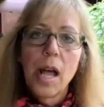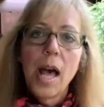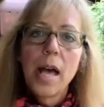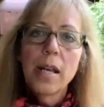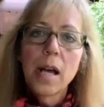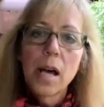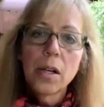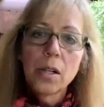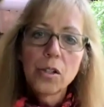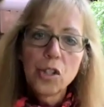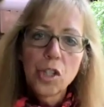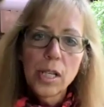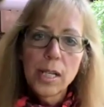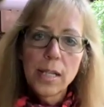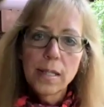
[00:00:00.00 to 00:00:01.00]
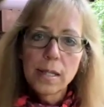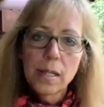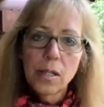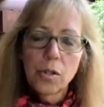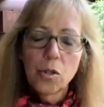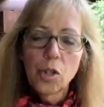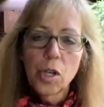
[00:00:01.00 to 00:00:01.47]
and under Jenny's
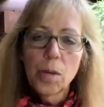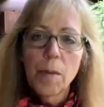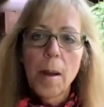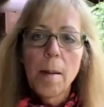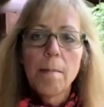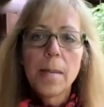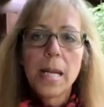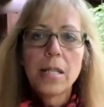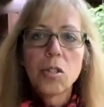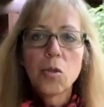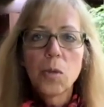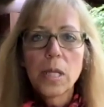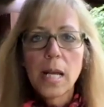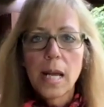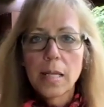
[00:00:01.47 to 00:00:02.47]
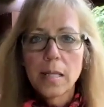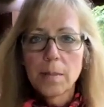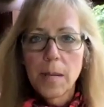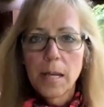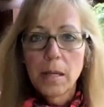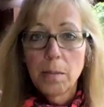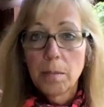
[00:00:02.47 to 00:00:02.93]
leadership, Main Street has
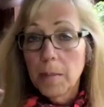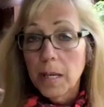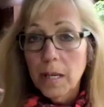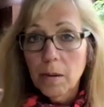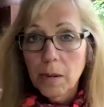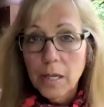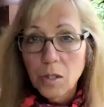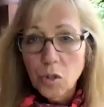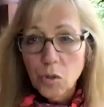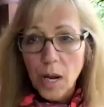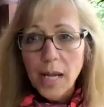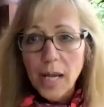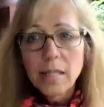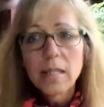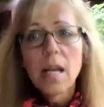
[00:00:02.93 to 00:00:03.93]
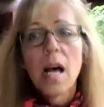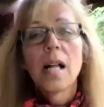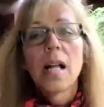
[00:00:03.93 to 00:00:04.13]
made many great strides.